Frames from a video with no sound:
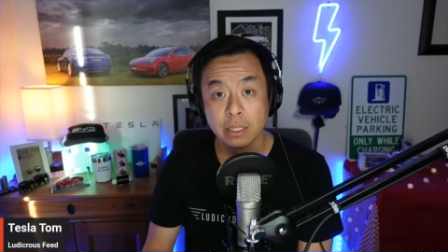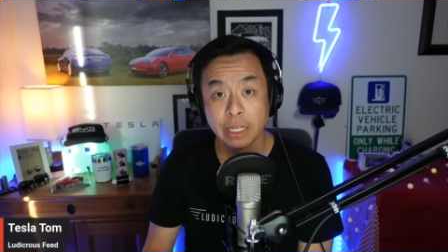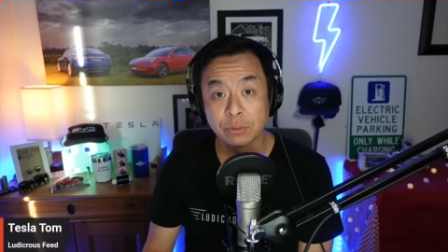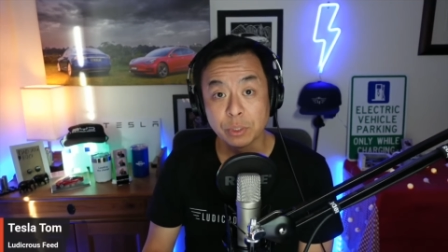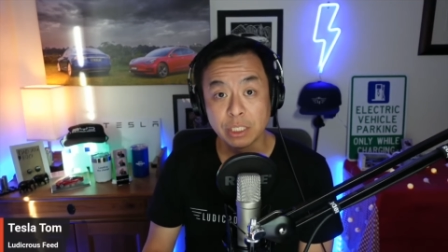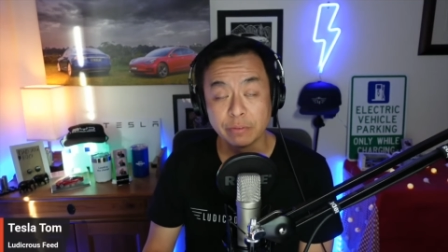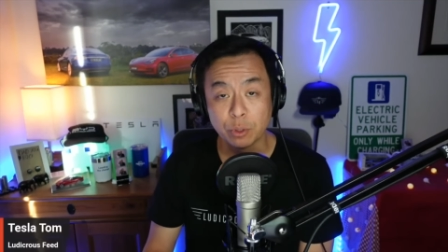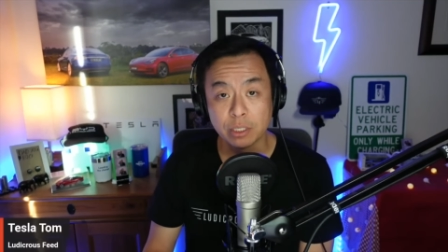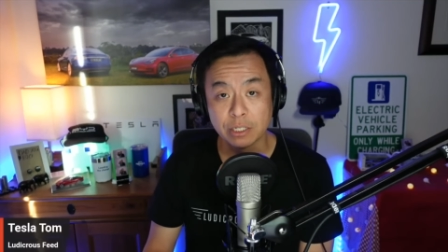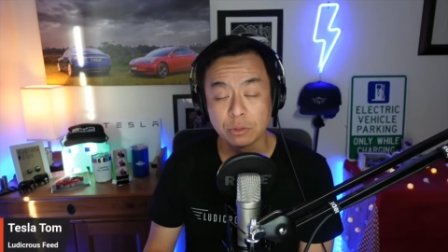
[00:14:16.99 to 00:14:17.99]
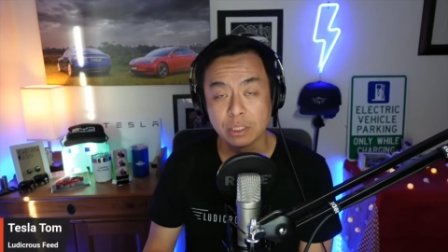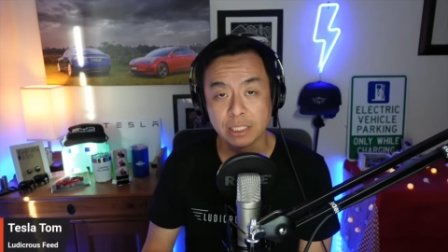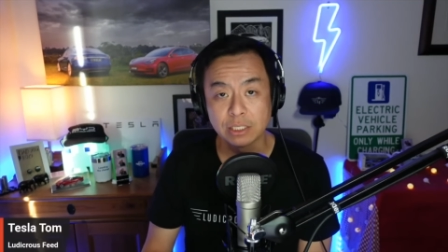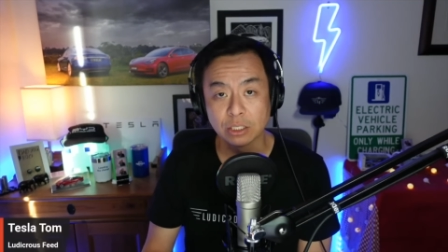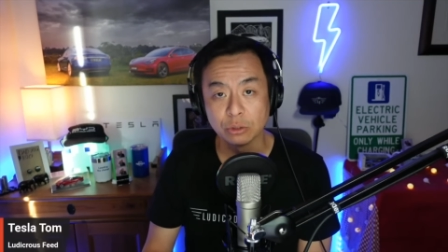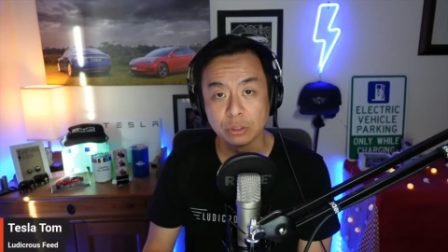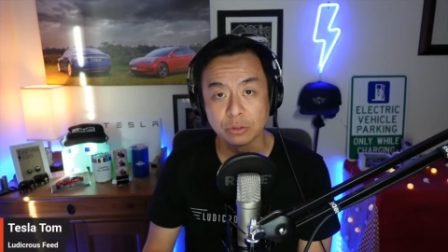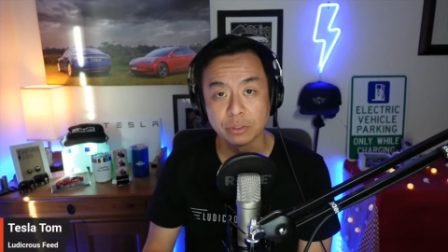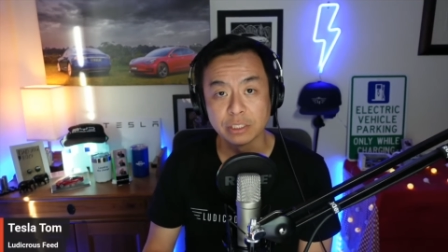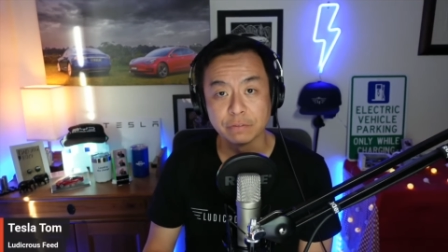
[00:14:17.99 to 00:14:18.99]
Thanks for watching, everyone. Until the next
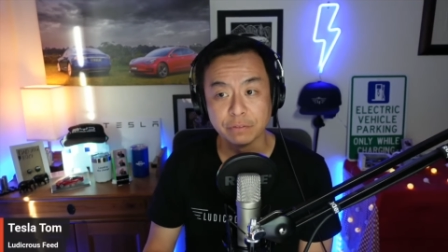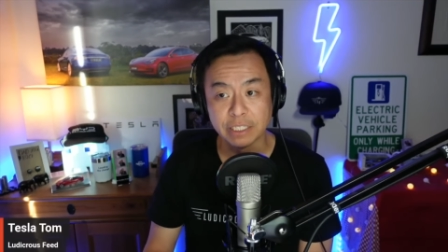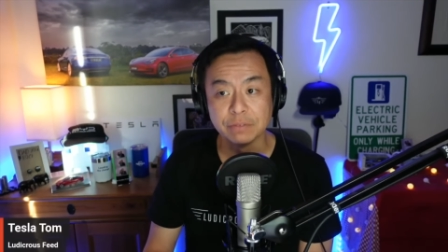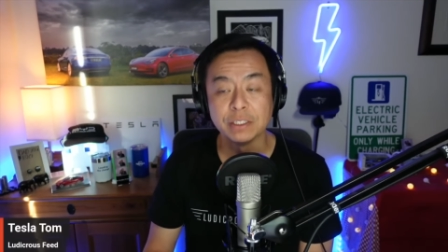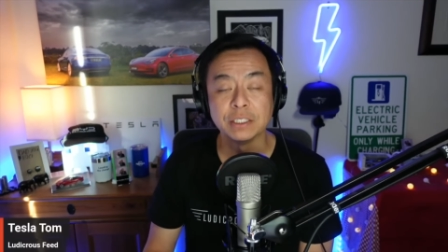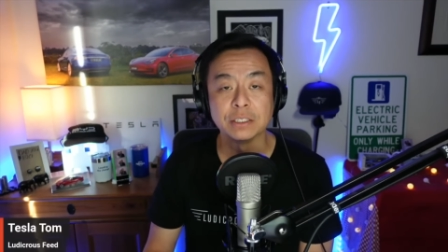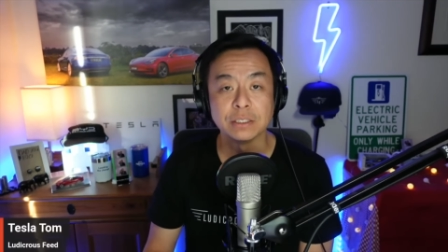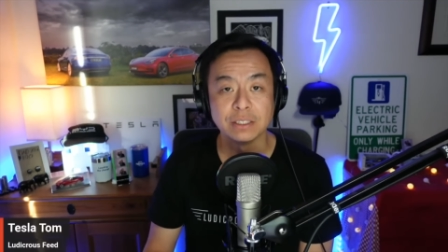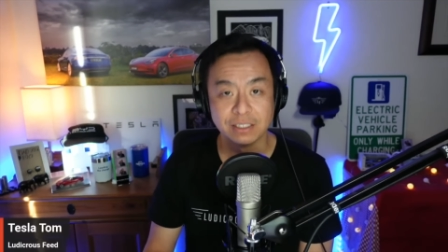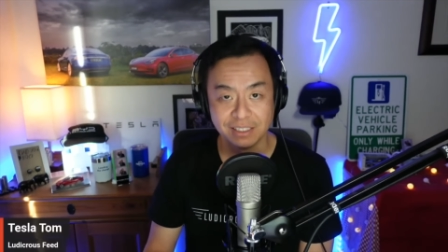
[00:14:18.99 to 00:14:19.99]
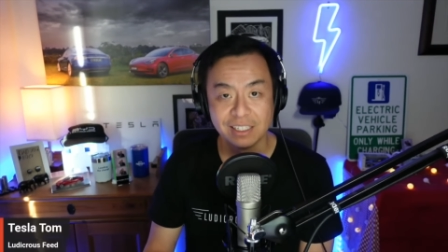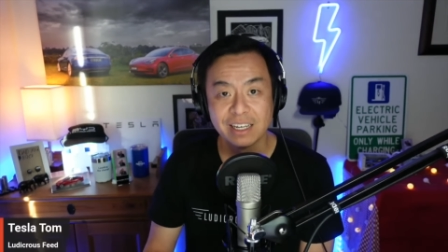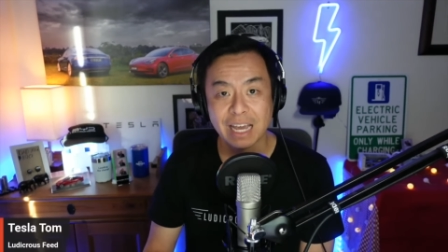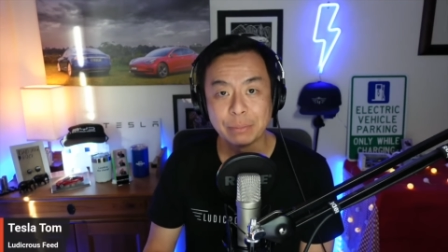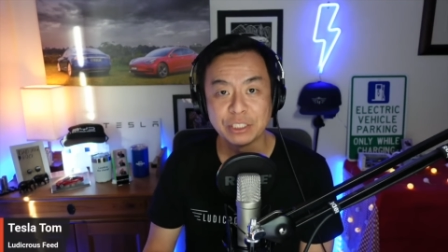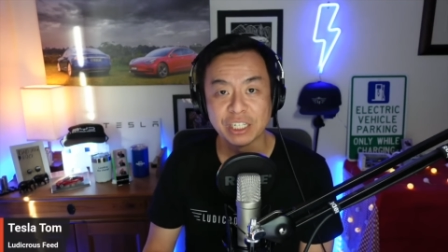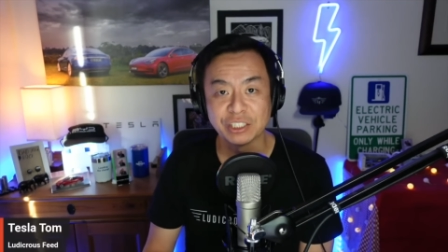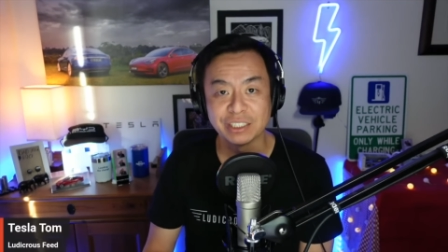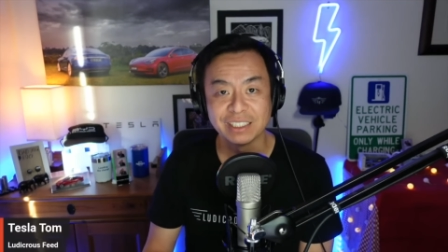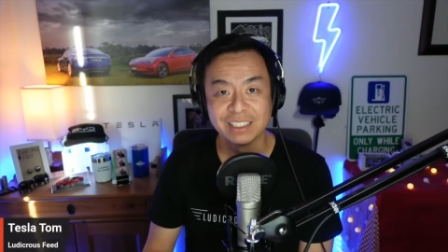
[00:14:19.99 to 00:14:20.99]
Ludicrous Feed video, happy charging.